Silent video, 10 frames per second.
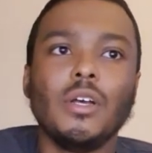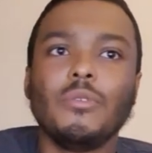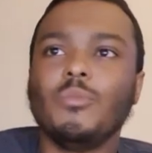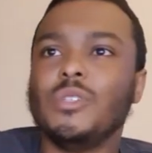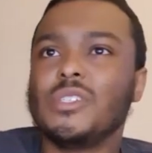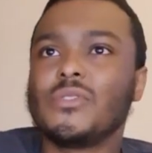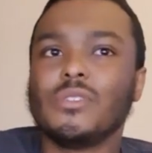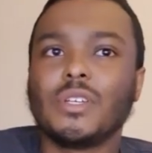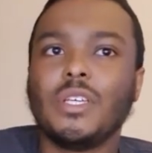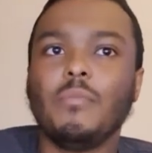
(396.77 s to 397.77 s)
we're just
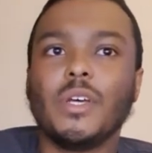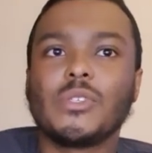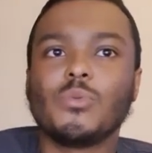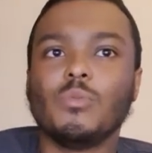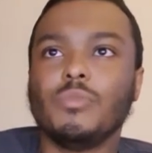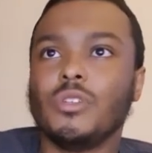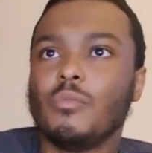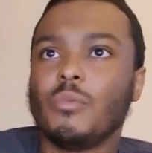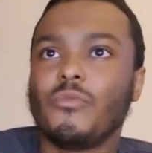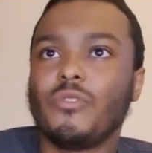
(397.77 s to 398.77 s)
gonna keep that to a
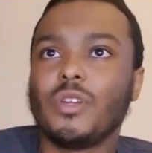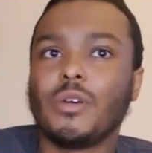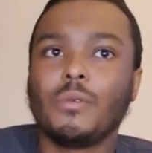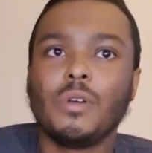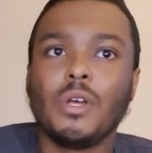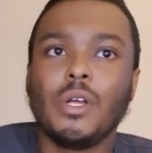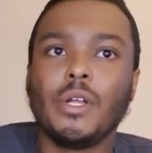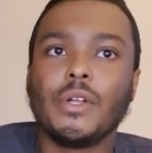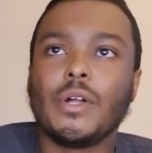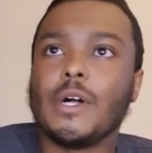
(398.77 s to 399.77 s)
minimum for now.
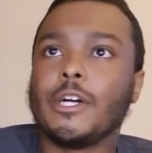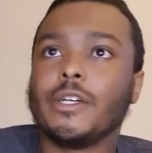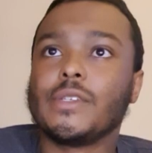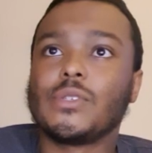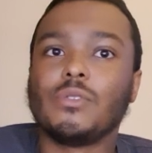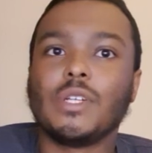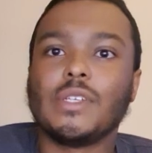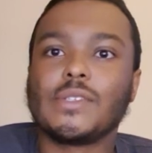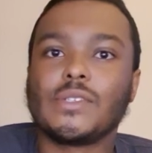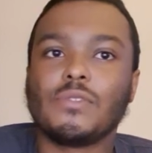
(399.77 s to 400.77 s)
So that
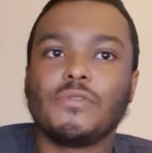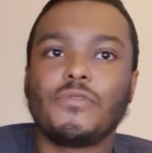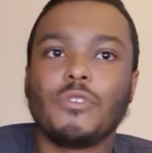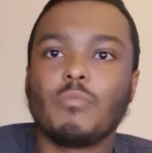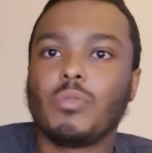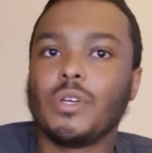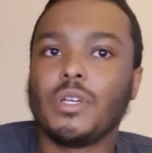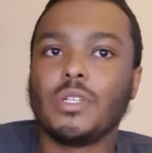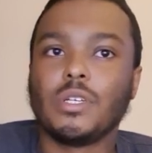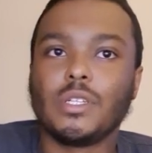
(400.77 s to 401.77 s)
is the front
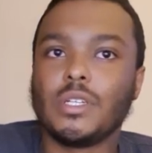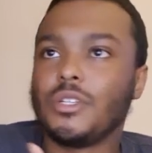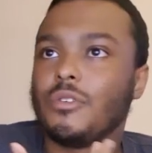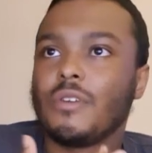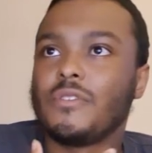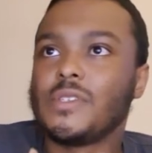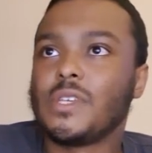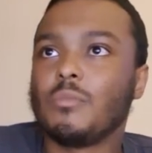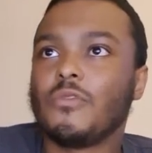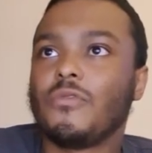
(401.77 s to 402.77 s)
plane, and then you have the
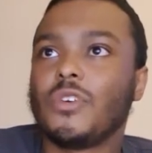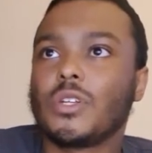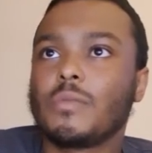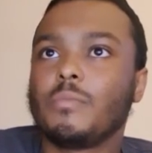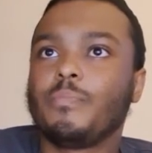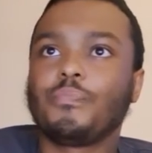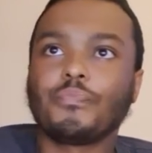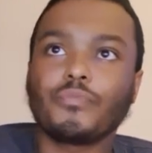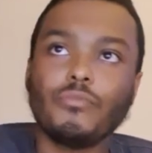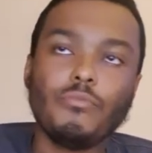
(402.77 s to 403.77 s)
same effect.
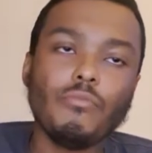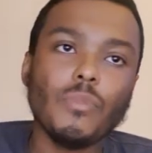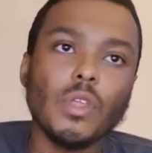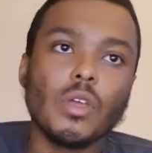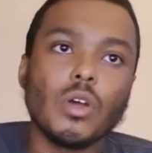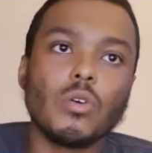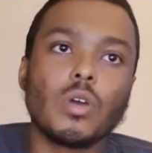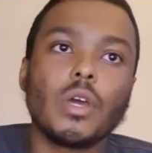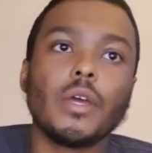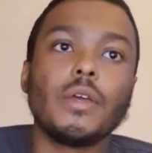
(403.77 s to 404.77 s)

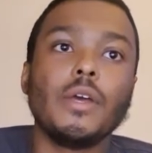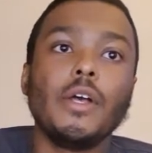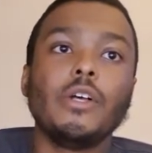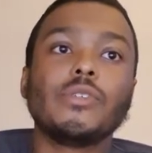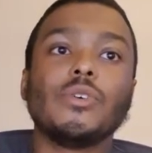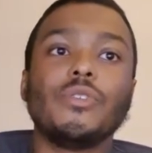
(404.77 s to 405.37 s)
Okay, so